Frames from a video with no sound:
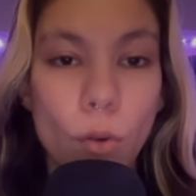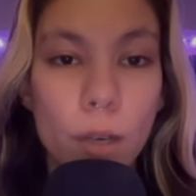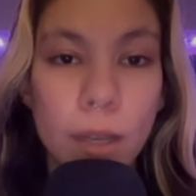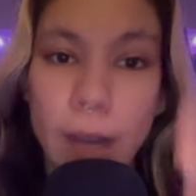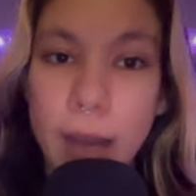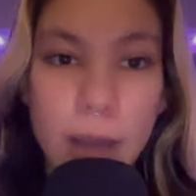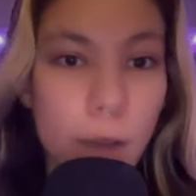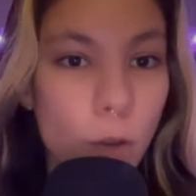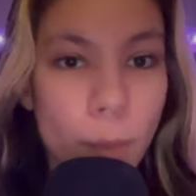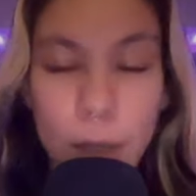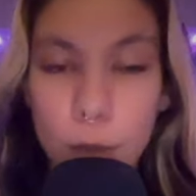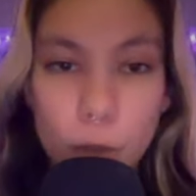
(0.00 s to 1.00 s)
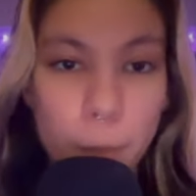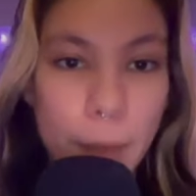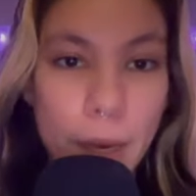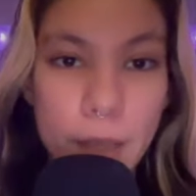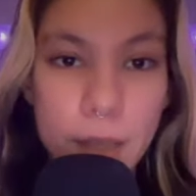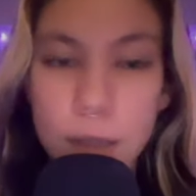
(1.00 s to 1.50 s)
Can I go back to the
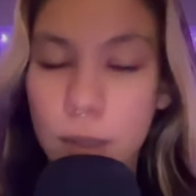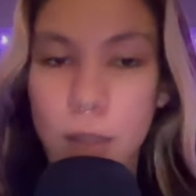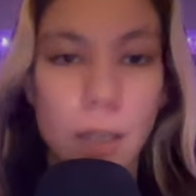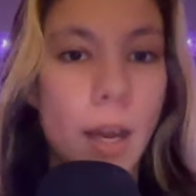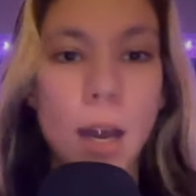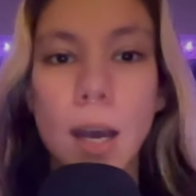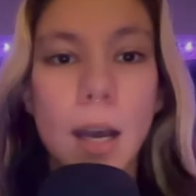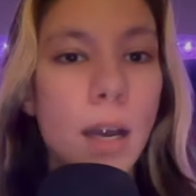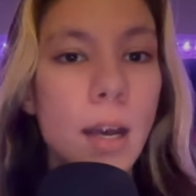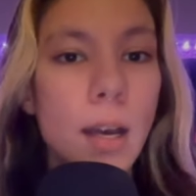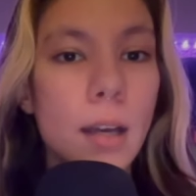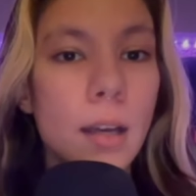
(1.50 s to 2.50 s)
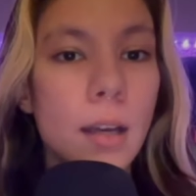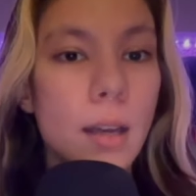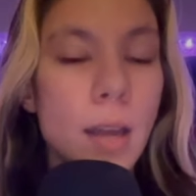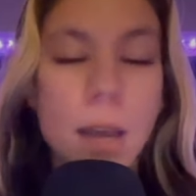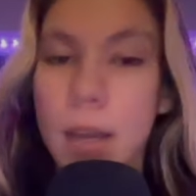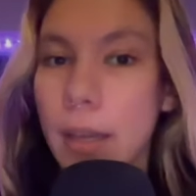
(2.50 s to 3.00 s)
past? Nah-uh.
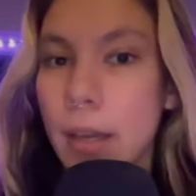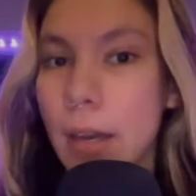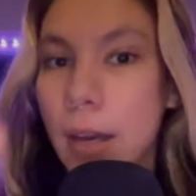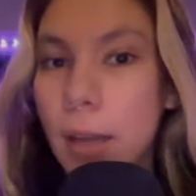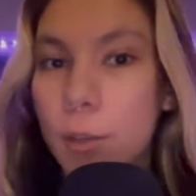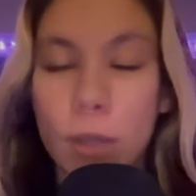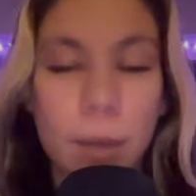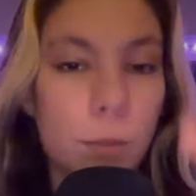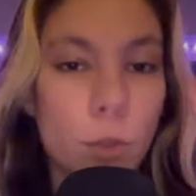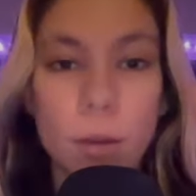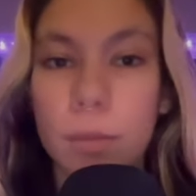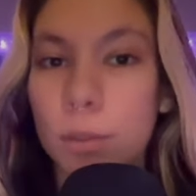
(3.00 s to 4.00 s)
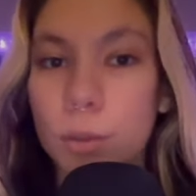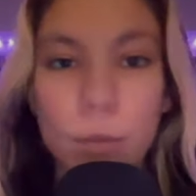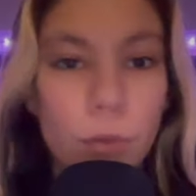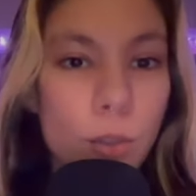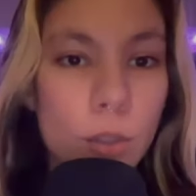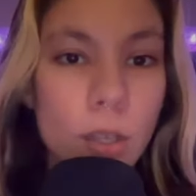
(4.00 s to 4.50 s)
Can I try and travel to the
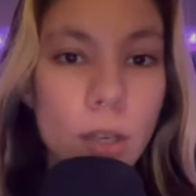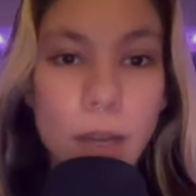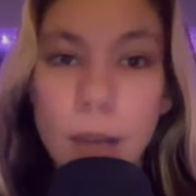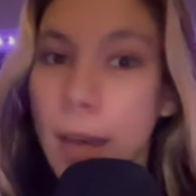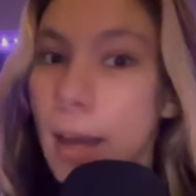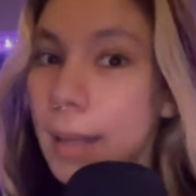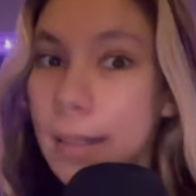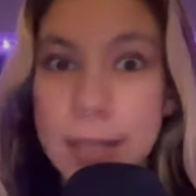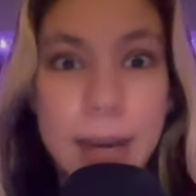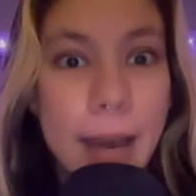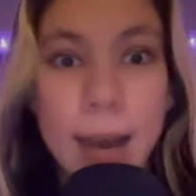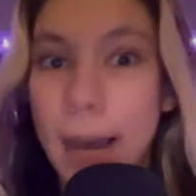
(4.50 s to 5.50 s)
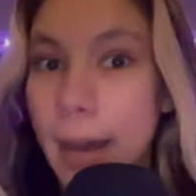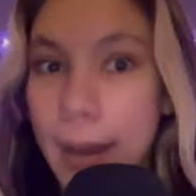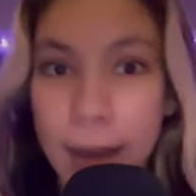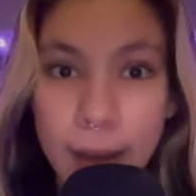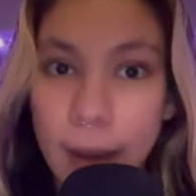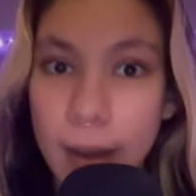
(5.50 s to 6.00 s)
future?
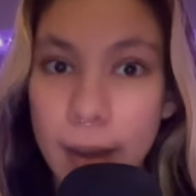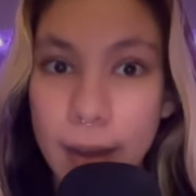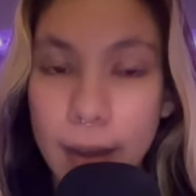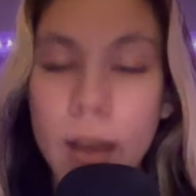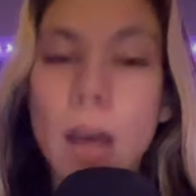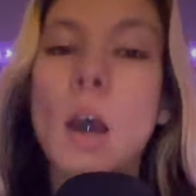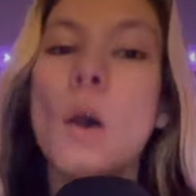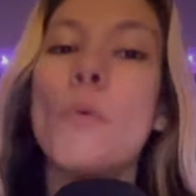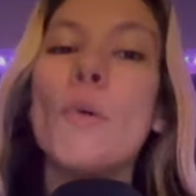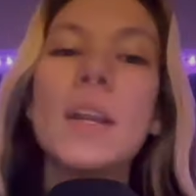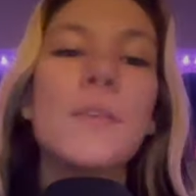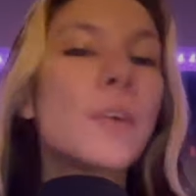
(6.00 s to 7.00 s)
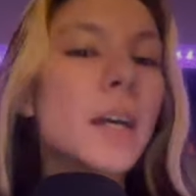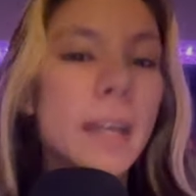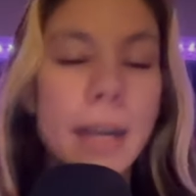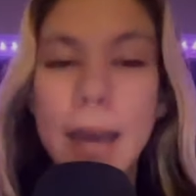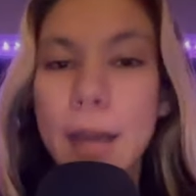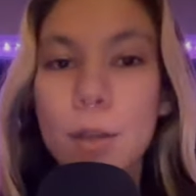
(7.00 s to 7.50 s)
Nah-ha-ha. What the fuck
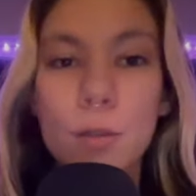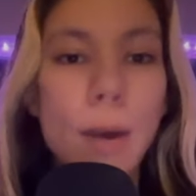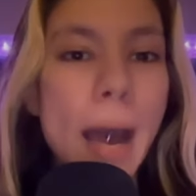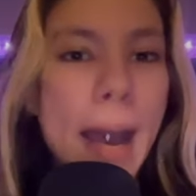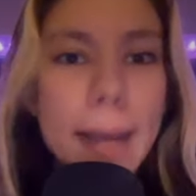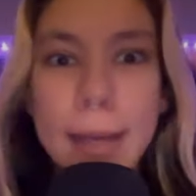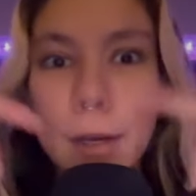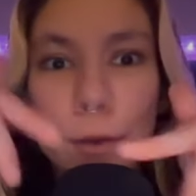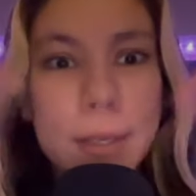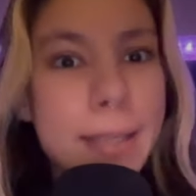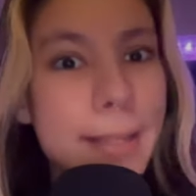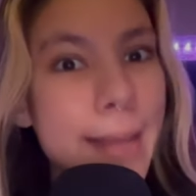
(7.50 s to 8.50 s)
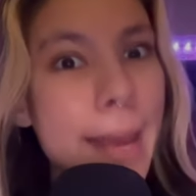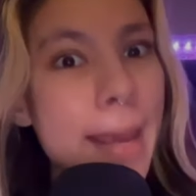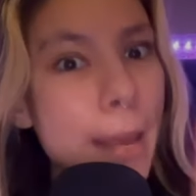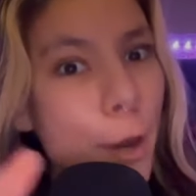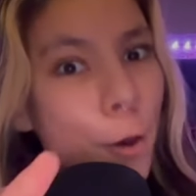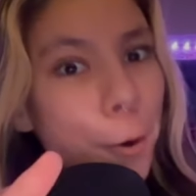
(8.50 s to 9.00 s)
can I do? I can only stay
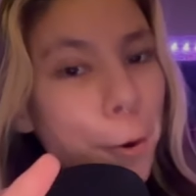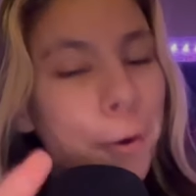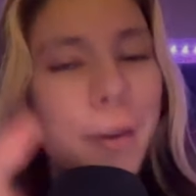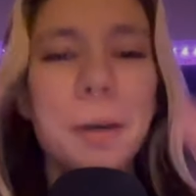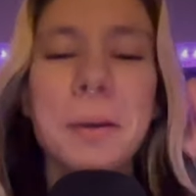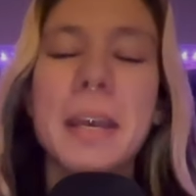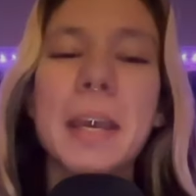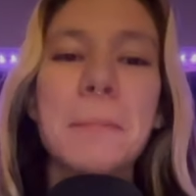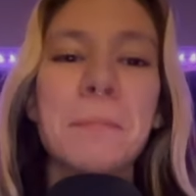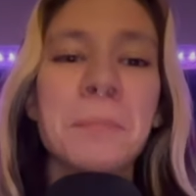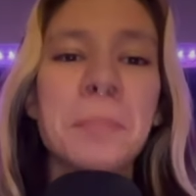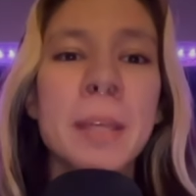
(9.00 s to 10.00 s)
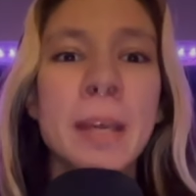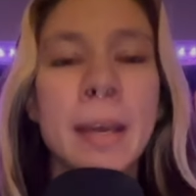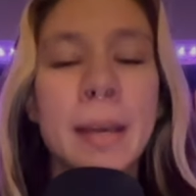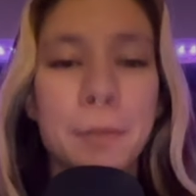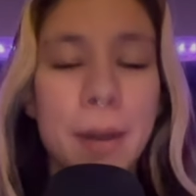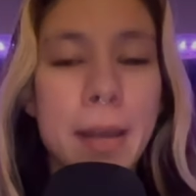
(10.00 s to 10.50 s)
here, okay?
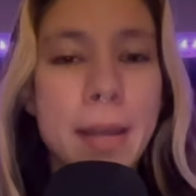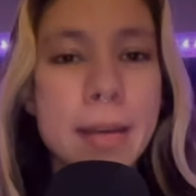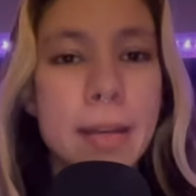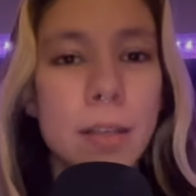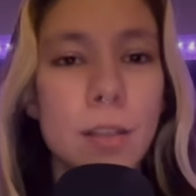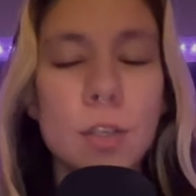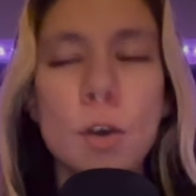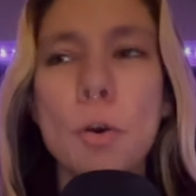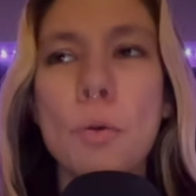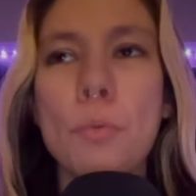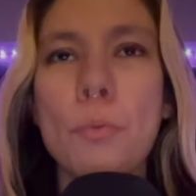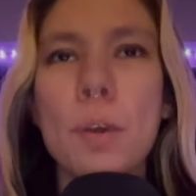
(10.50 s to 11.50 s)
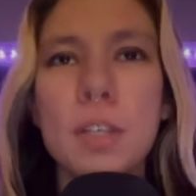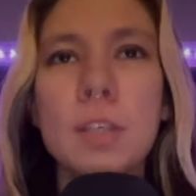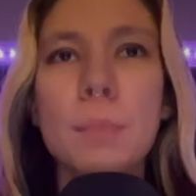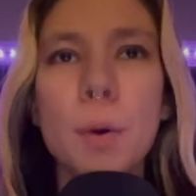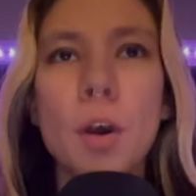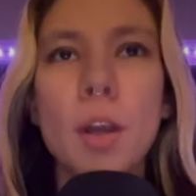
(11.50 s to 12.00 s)
Right? So what's the
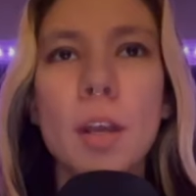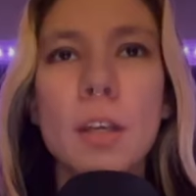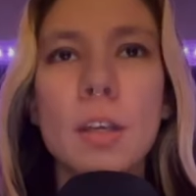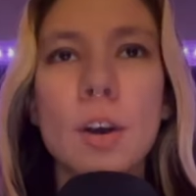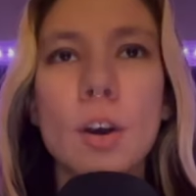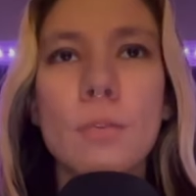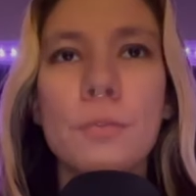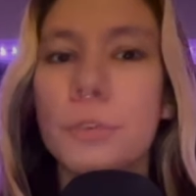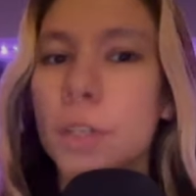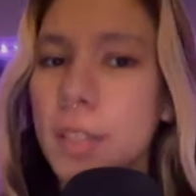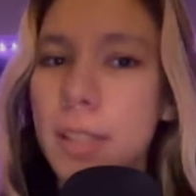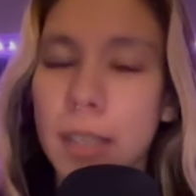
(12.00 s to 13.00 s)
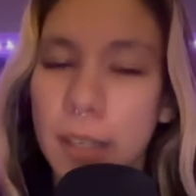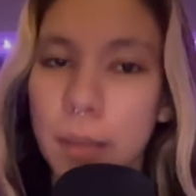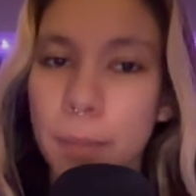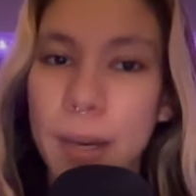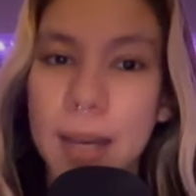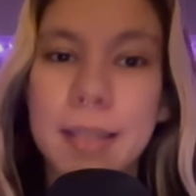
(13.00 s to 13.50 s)
point of focusing in the
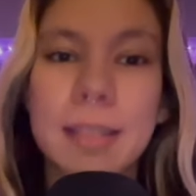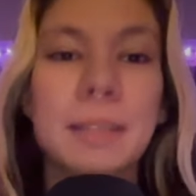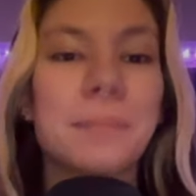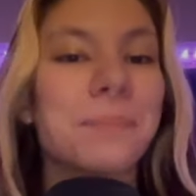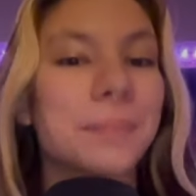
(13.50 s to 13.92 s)
past?